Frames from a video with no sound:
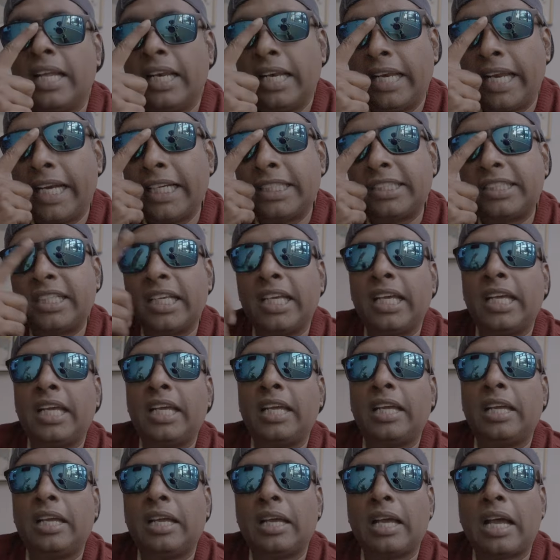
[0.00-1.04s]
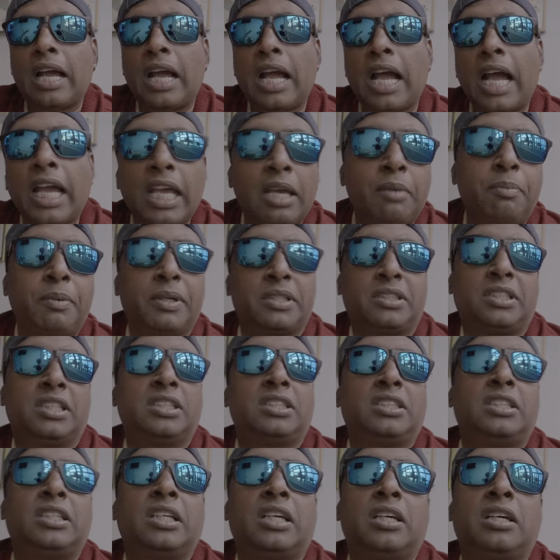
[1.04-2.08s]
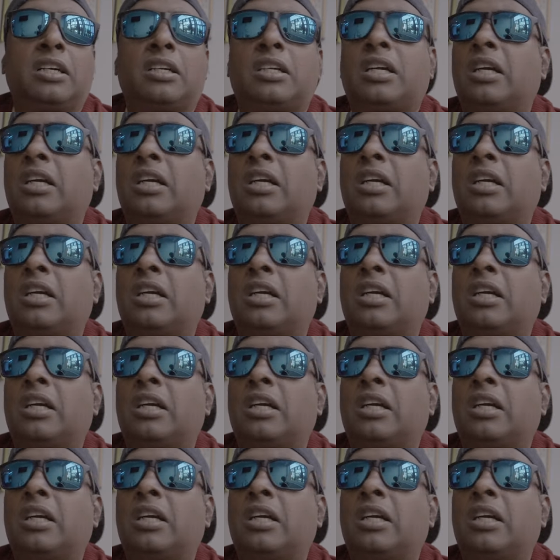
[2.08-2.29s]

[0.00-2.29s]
Let's say I have purchased a